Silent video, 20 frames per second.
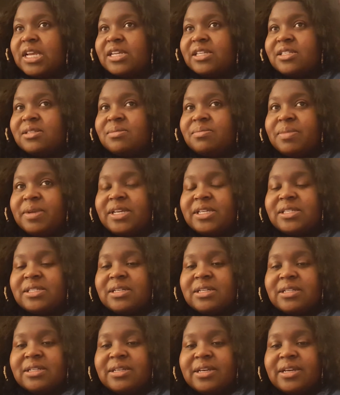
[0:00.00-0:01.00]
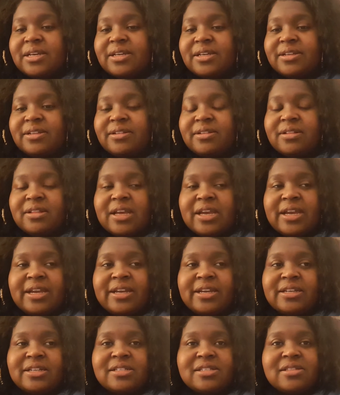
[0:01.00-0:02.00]
that's basically it.
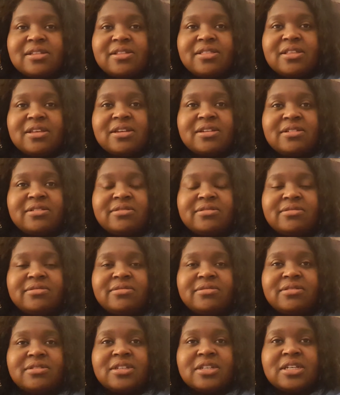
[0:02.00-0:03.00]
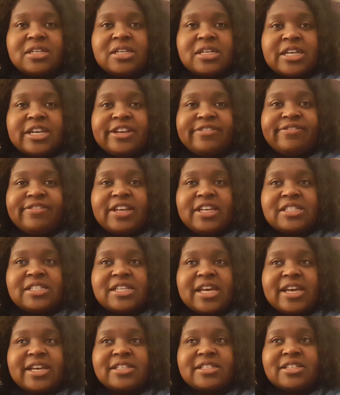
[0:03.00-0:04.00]
Like, it's nothing
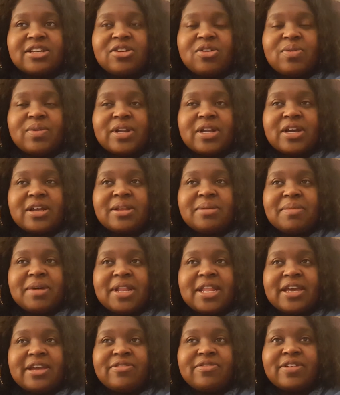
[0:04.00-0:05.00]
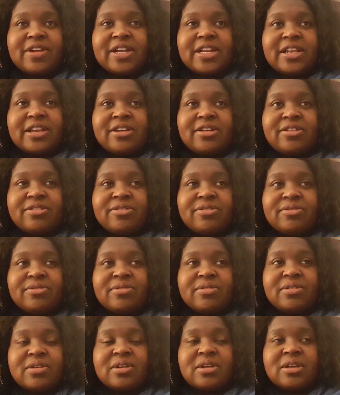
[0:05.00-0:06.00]
fantastic going on in my life right now.
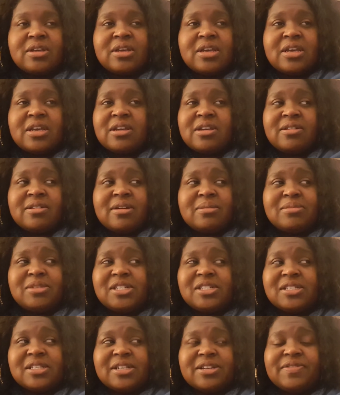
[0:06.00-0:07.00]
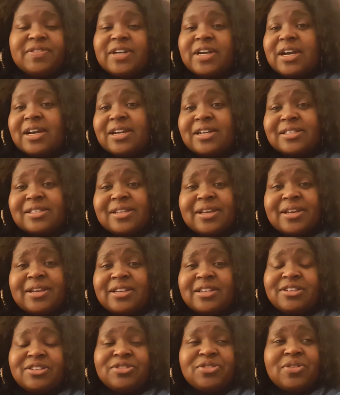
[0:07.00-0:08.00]
I'm just living, guys.
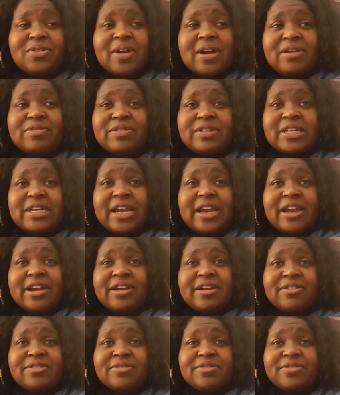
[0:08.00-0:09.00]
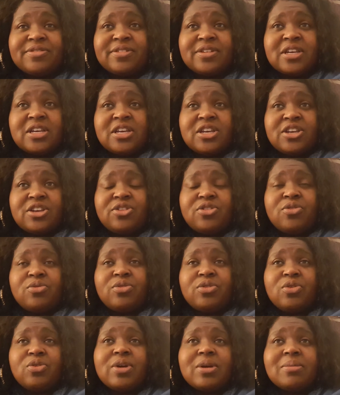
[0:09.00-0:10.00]
Like, you know, I really have, you
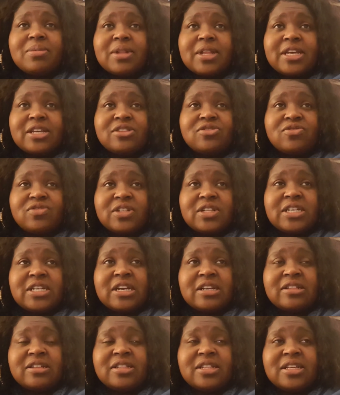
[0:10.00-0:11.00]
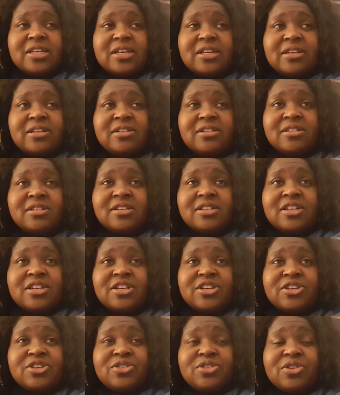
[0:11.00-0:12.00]
know, no complaints really, other than,
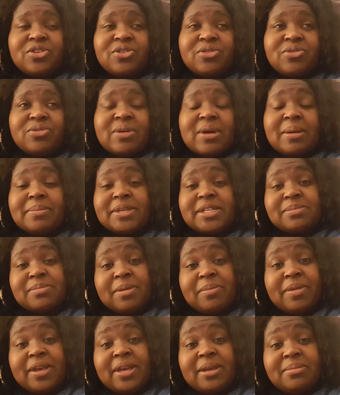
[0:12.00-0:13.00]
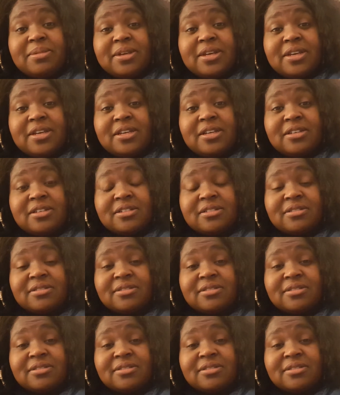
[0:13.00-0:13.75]
you know, I miss my baby.